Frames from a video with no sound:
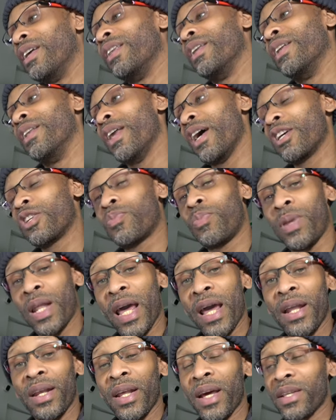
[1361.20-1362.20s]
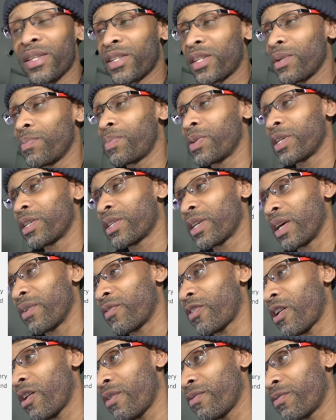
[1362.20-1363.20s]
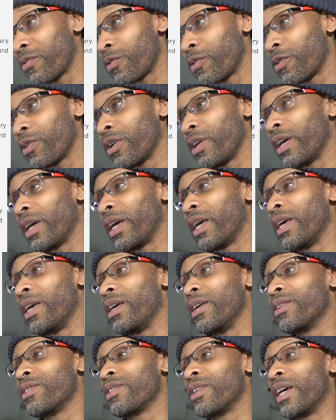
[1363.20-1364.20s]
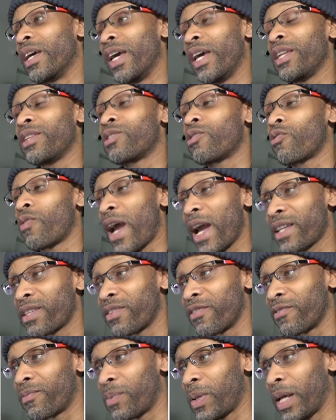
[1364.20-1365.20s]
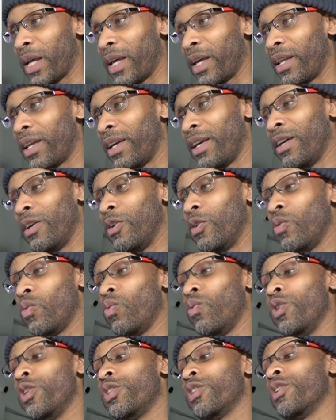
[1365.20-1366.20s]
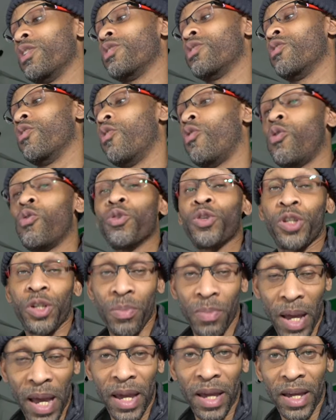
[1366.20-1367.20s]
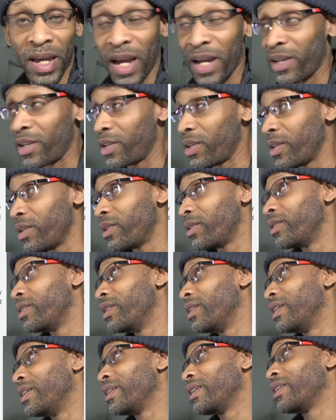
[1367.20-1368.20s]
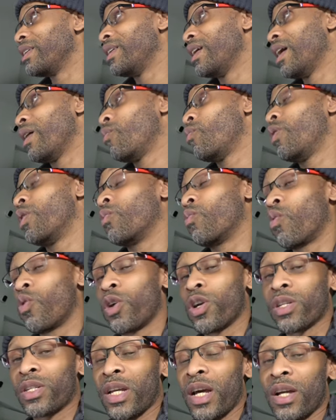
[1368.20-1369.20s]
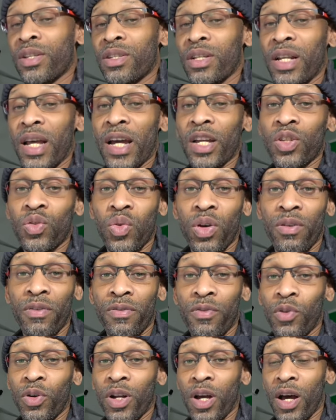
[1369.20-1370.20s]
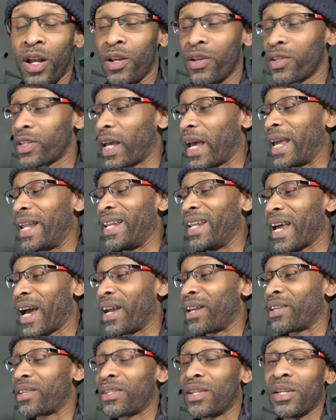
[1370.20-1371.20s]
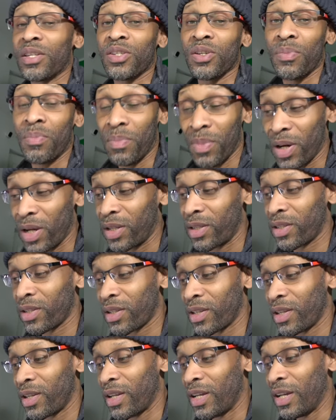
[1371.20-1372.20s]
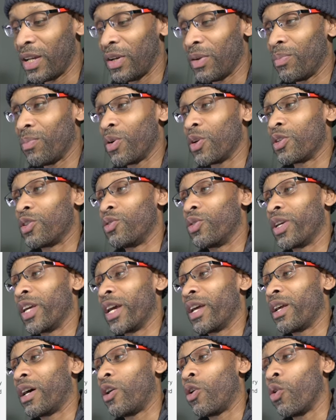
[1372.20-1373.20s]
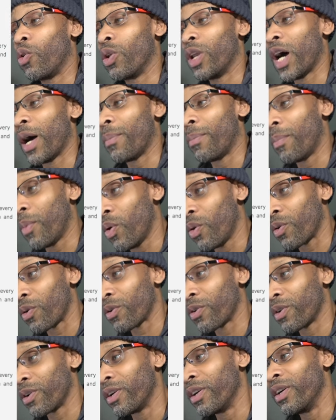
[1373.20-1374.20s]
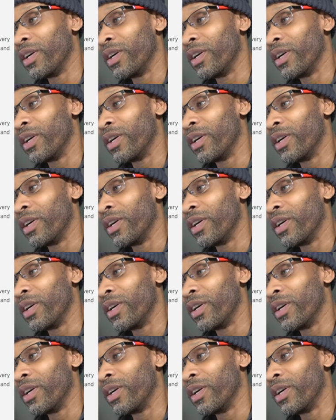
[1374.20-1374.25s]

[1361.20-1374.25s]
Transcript: The next plan that SimpliSafe offer is the interactive plan, which is the old shebang kind of deal. That one works out to like twenty-four dollars and ninety cents a month, but you get a whole lot more.